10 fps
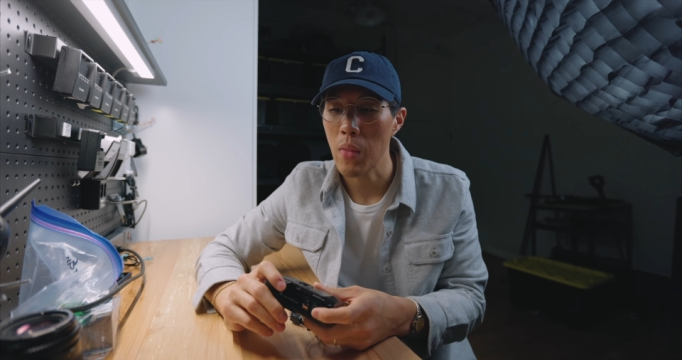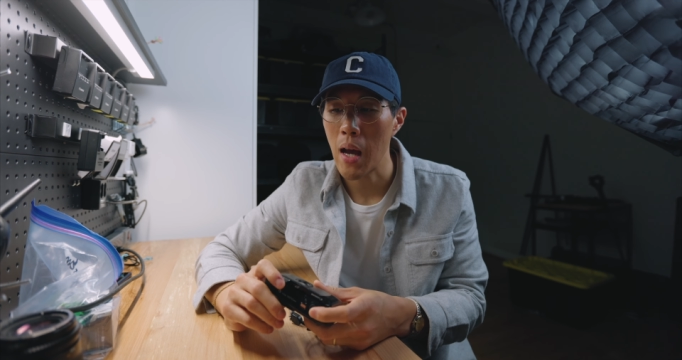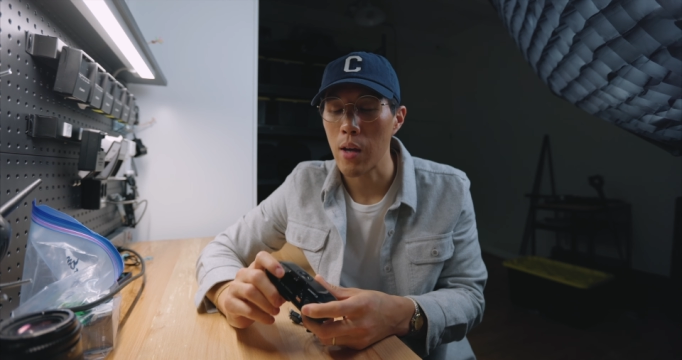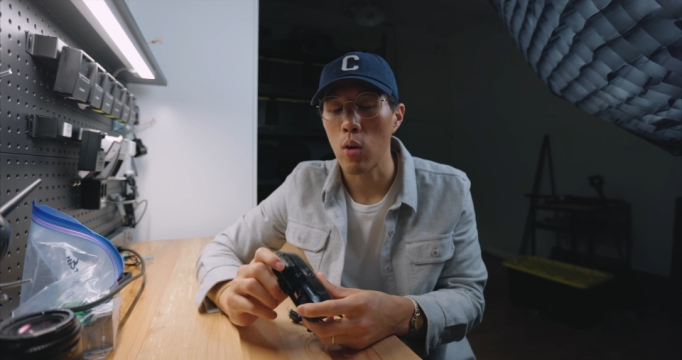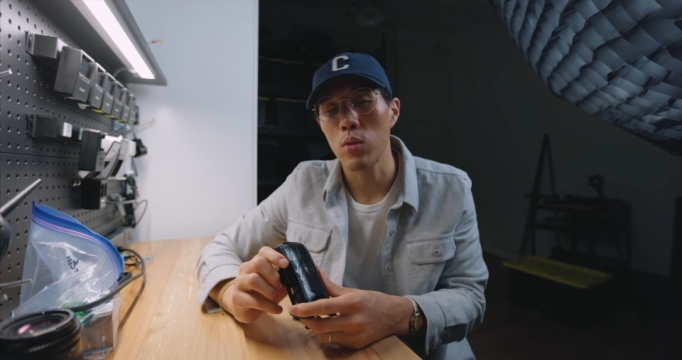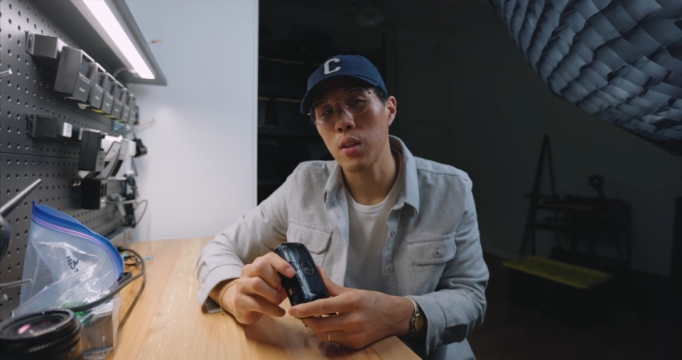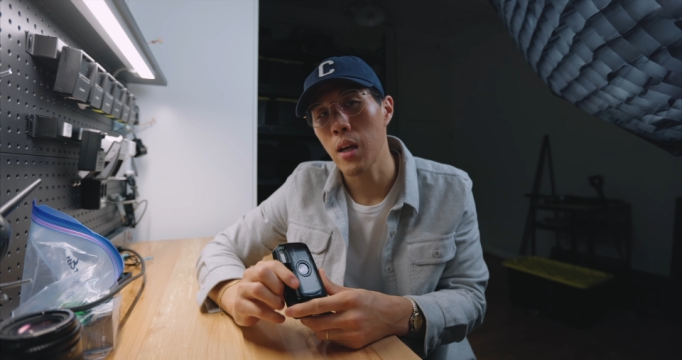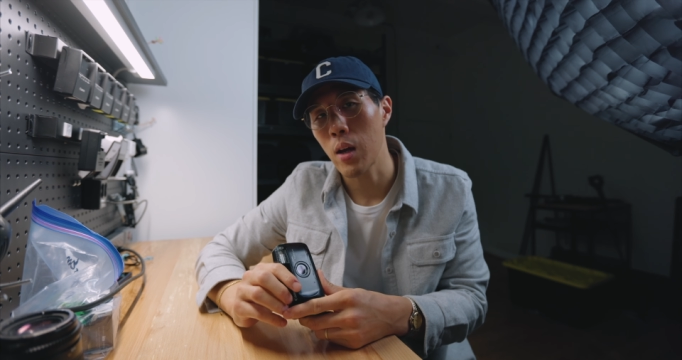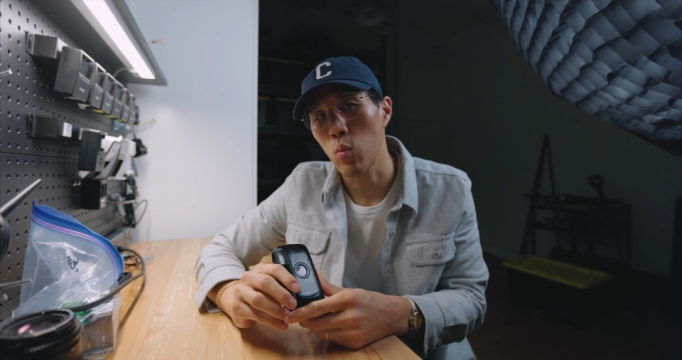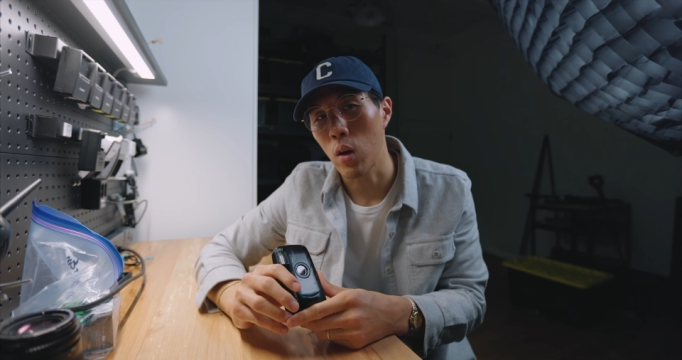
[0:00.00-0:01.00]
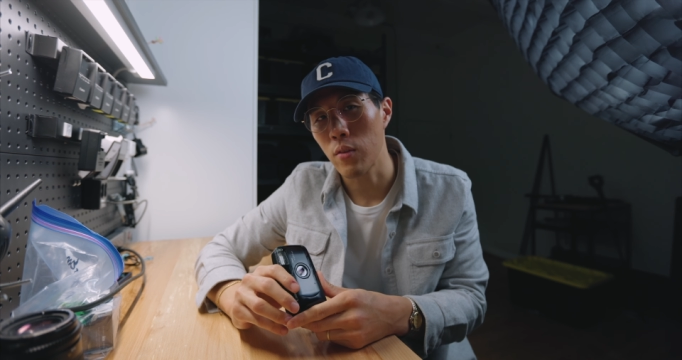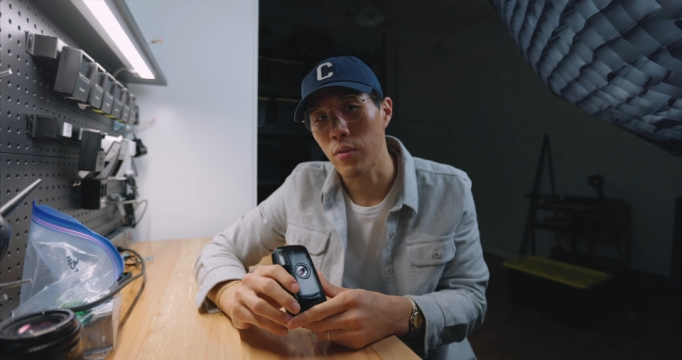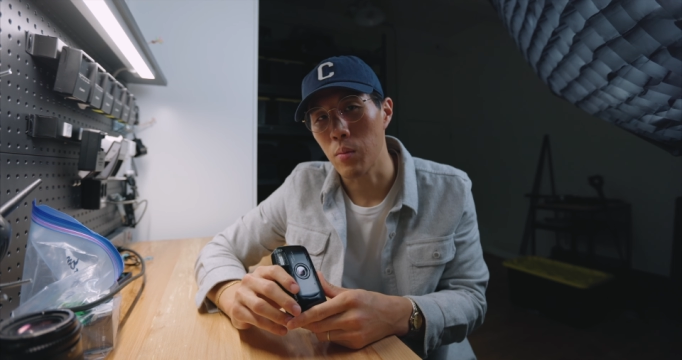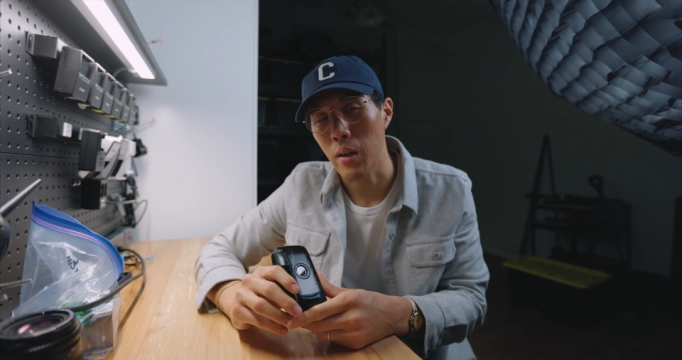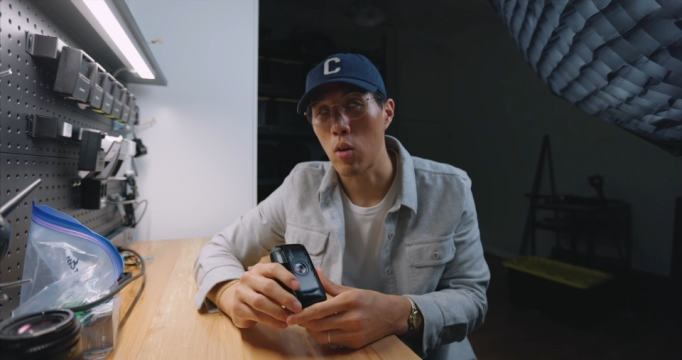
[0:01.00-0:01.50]
I only had one
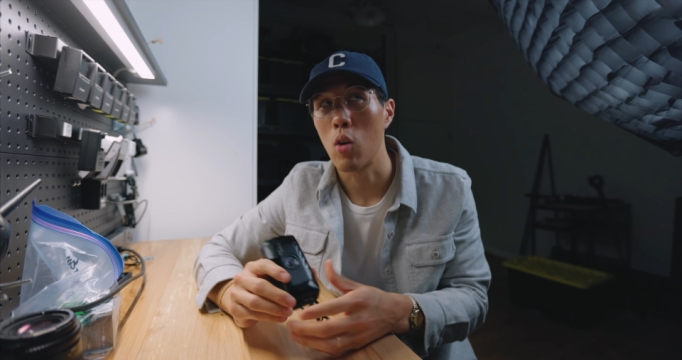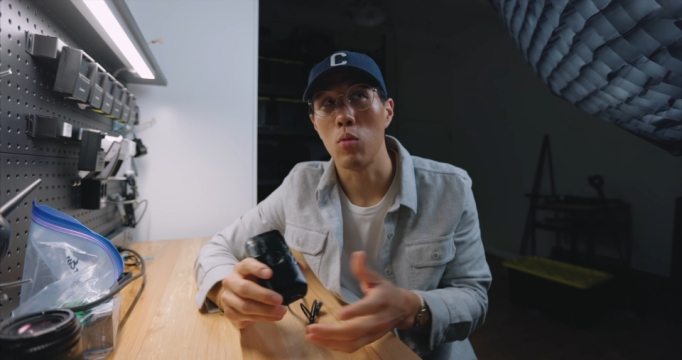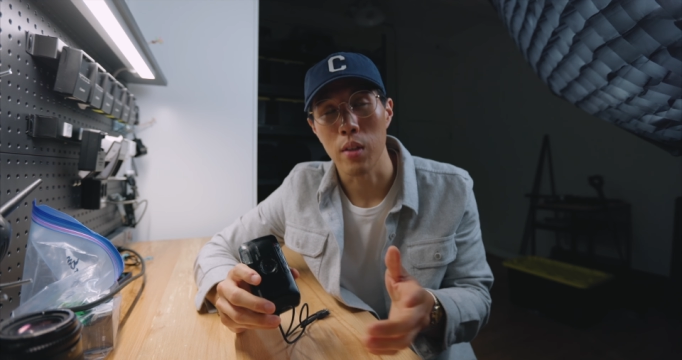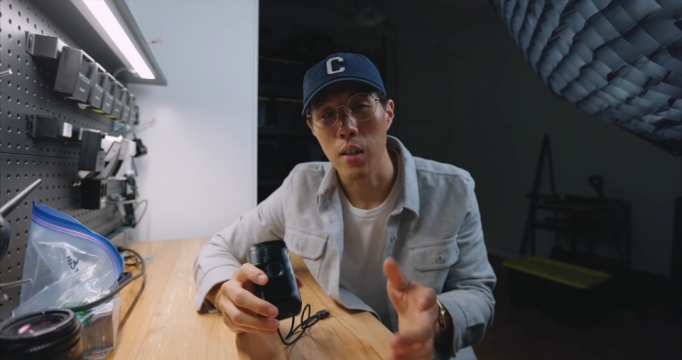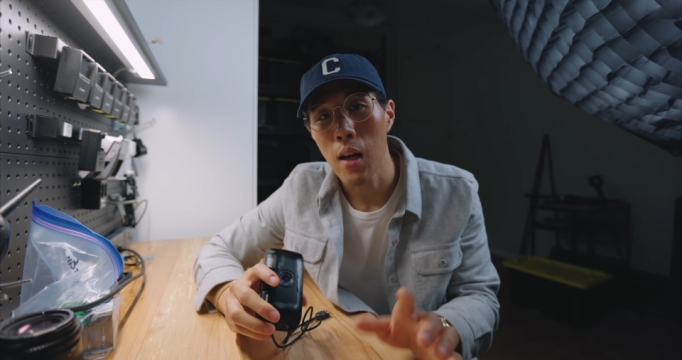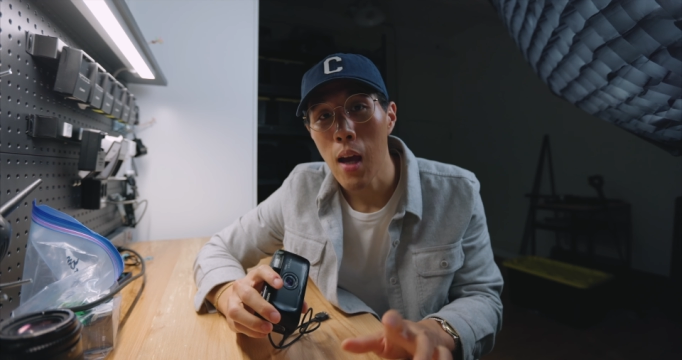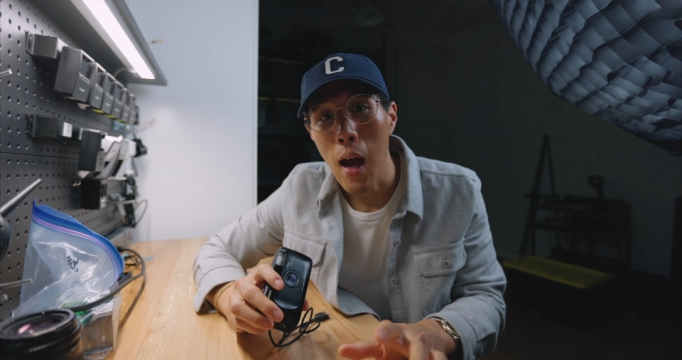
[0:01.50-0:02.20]
film camera,